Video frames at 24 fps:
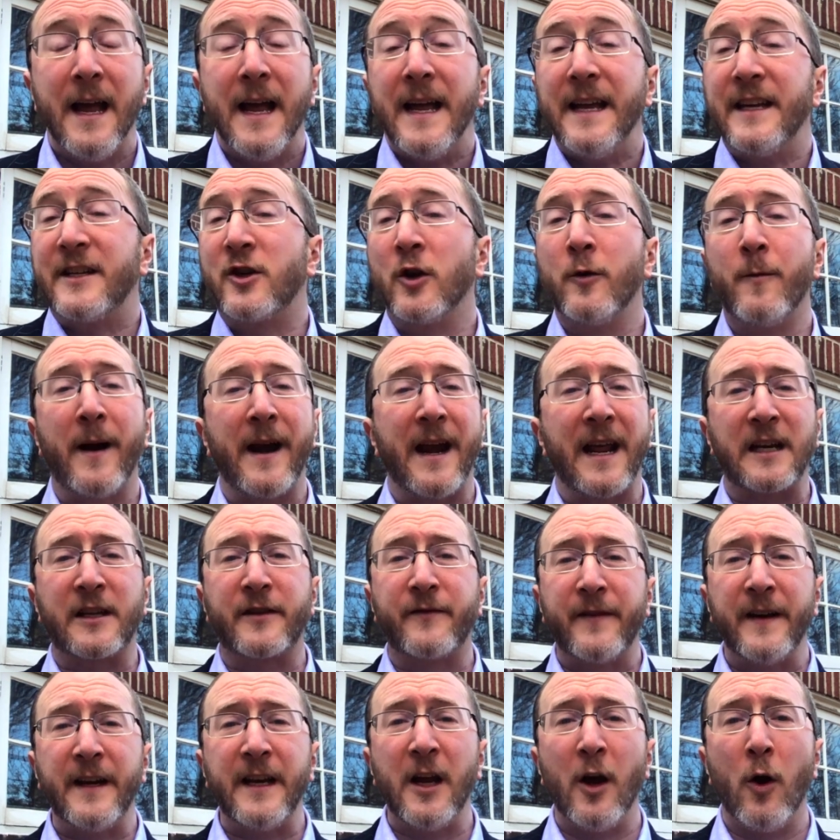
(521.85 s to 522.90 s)
Until my next
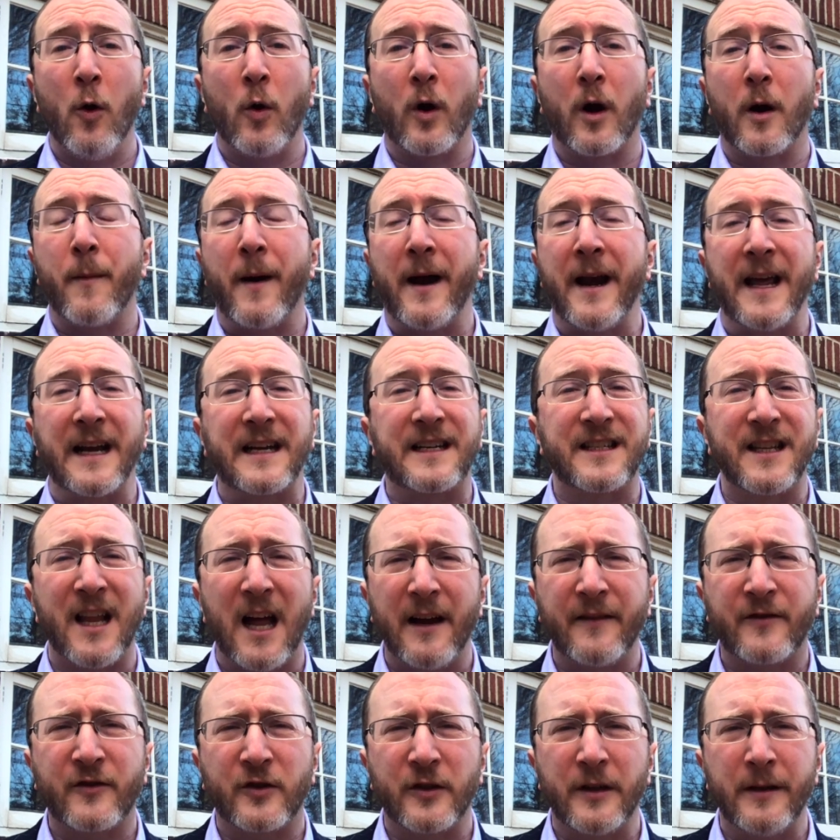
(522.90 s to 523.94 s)
video or my next
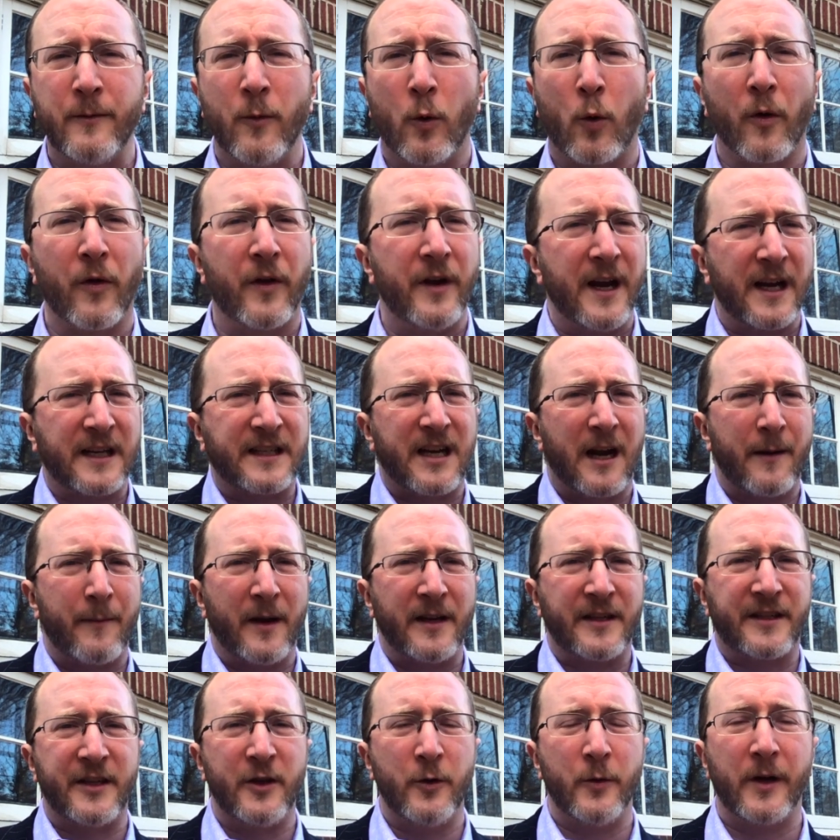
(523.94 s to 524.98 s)
live stream or the next time
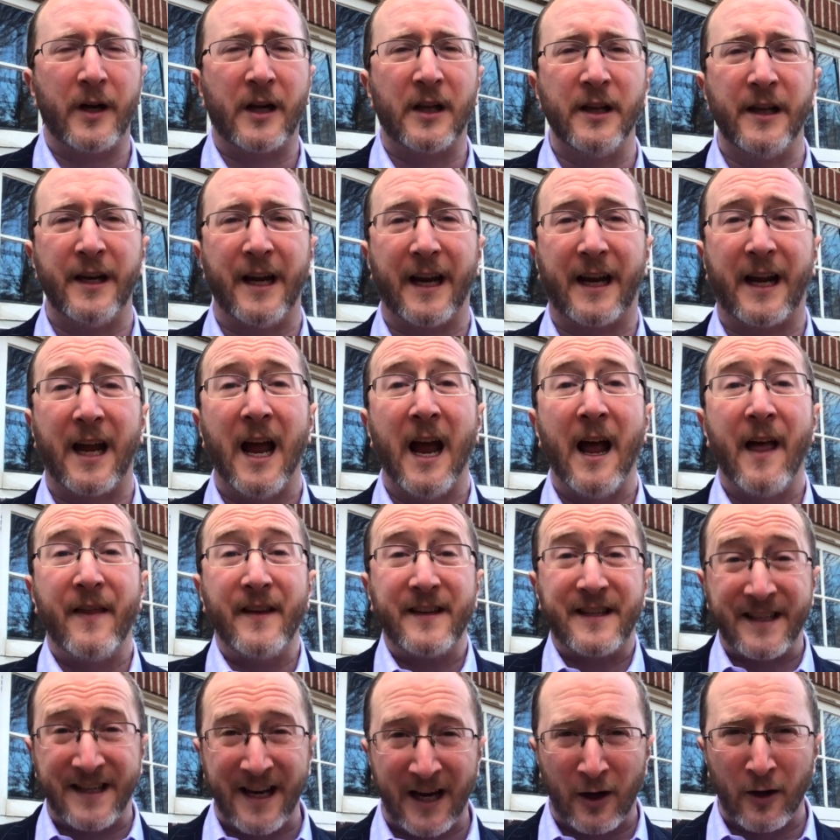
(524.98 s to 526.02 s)
I see you in clinic,
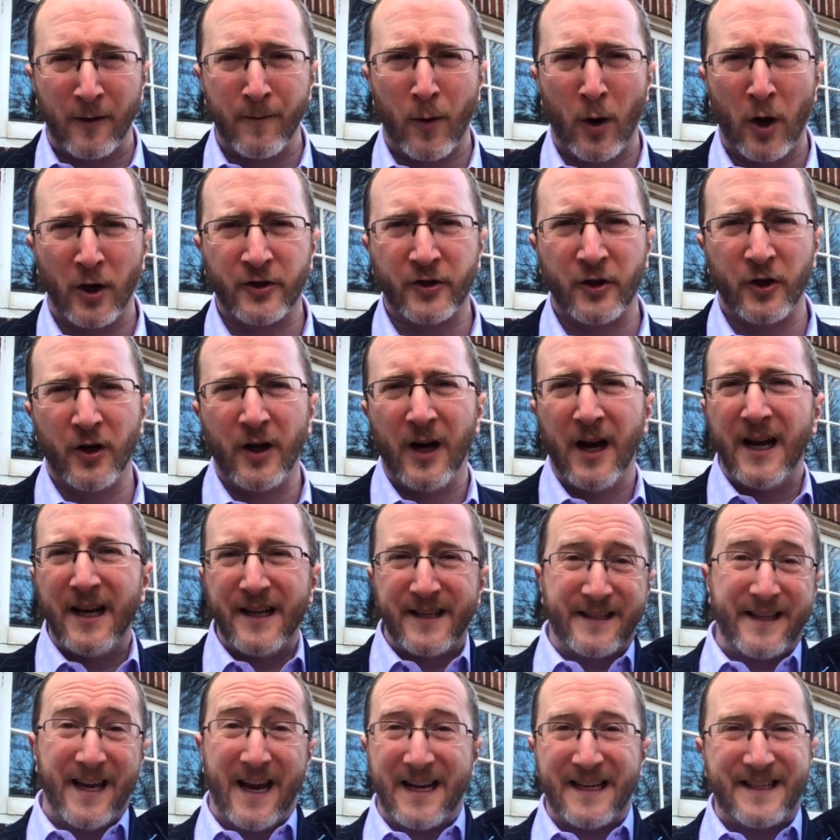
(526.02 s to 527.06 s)
this is Aaron Boster
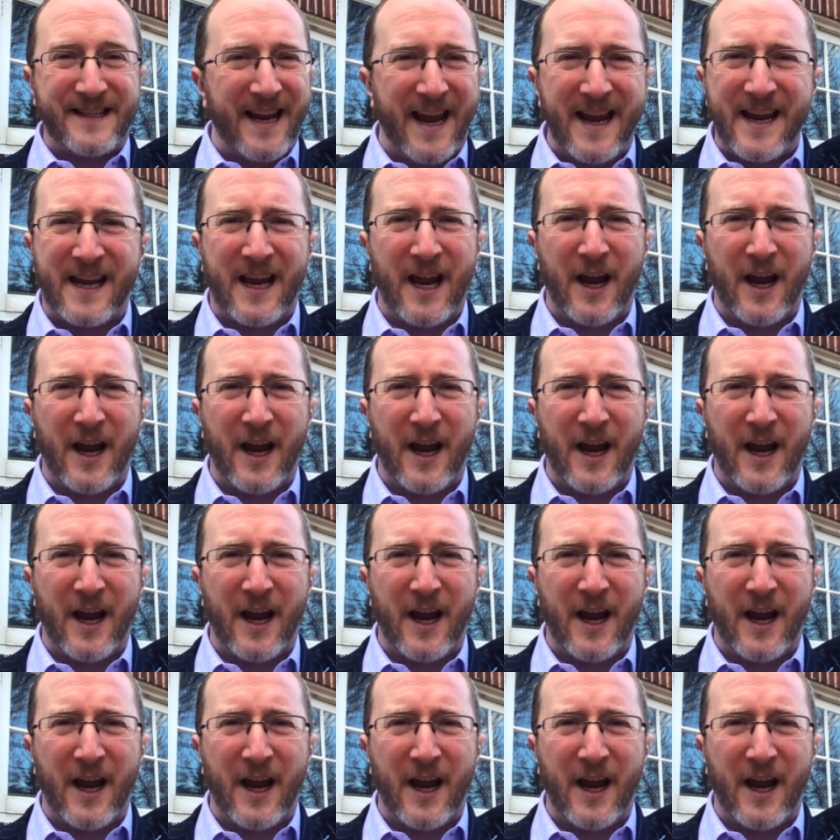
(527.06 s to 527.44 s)
saying take